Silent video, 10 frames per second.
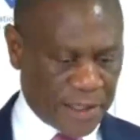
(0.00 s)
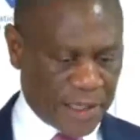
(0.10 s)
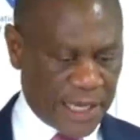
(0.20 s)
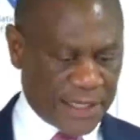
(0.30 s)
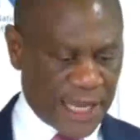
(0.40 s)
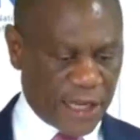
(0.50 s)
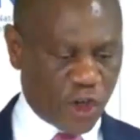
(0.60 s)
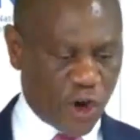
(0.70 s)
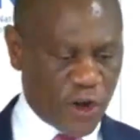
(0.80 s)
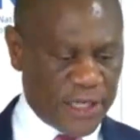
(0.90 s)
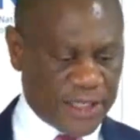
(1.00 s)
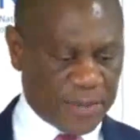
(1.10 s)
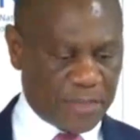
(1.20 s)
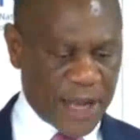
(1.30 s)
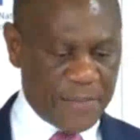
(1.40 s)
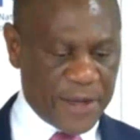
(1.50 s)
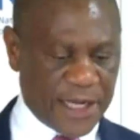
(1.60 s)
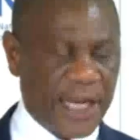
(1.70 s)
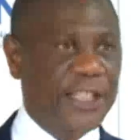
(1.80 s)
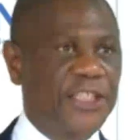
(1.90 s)
as I draw this public
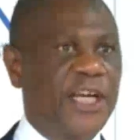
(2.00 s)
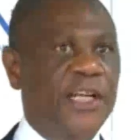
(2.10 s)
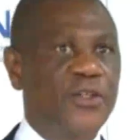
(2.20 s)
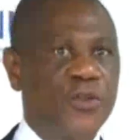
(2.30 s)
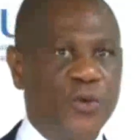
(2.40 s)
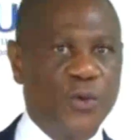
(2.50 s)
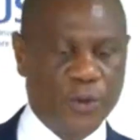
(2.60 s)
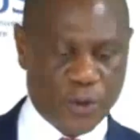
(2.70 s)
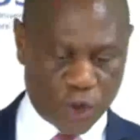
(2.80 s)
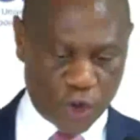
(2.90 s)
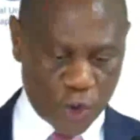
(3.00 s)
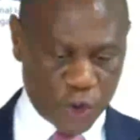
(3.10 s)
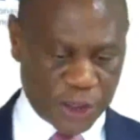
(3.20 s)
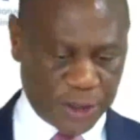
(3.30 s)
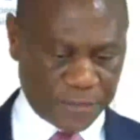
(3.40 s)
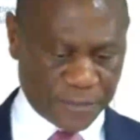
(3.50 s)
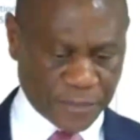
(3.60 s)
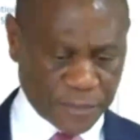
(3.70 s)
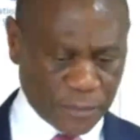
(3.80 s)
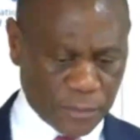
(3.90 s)
lecture to conclusion,
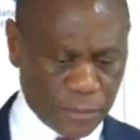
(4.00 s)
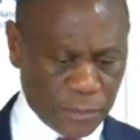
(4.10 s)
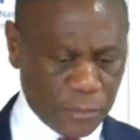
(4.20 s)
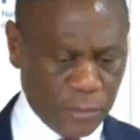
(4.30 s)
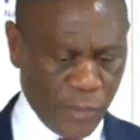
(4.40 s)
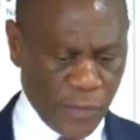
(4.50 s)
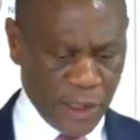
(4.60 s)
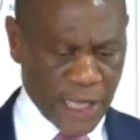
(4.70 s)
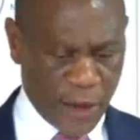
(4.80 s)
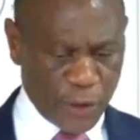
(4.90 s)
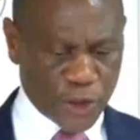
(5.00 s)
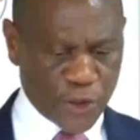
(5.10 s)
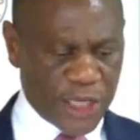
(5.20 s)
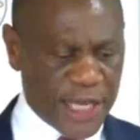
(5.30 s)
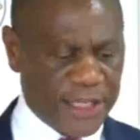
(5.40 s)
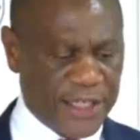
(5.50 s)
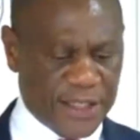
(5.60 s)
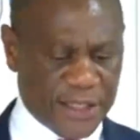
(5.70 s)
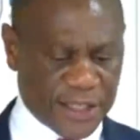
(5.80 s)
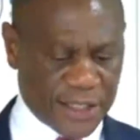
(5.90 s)
I wish to take
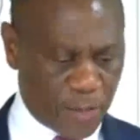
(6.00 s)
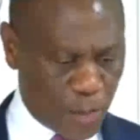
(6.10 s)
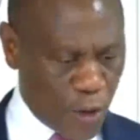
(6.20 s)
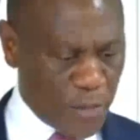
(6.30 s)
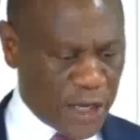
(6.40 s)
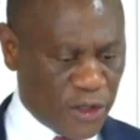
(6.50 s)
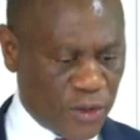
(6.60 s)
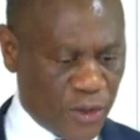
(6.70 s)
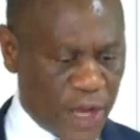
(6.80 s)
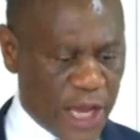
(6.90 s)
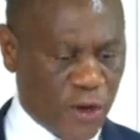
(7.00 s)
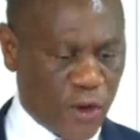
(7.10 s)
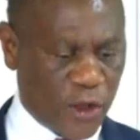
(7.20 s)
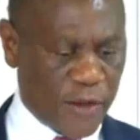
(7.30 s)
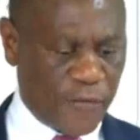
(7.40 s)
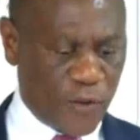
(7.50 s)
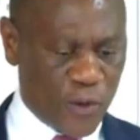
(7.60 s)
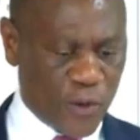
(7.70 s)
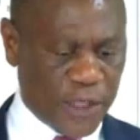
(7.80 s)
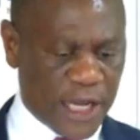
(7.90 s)
this moment to echo the
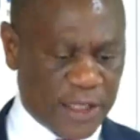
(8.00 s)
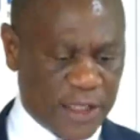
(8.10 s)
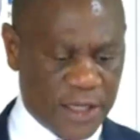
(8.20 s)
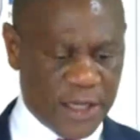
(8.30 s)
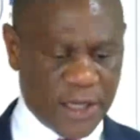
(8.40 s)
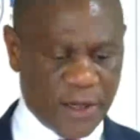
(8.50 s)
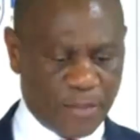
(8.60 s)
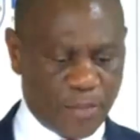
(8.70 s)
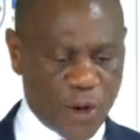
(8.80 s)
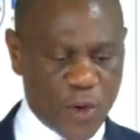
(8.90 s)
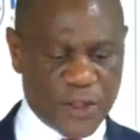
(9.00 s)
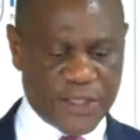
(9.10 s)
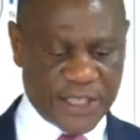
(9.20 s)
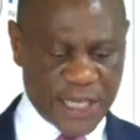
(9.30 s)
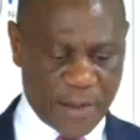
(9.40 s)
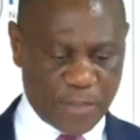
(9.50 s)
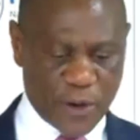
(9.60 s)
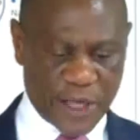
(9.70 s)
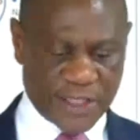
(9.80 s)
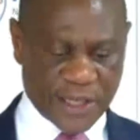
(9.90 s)
view that both
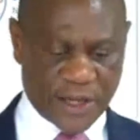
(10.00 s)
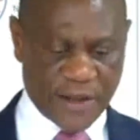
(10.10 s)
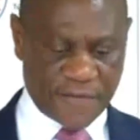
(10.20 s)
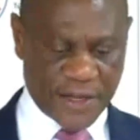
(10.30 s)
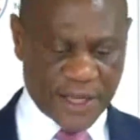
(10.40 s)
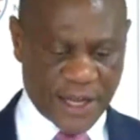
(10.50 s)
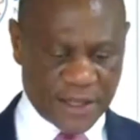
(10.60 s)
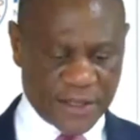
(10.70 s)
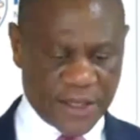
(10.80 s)
Singapore and South Africa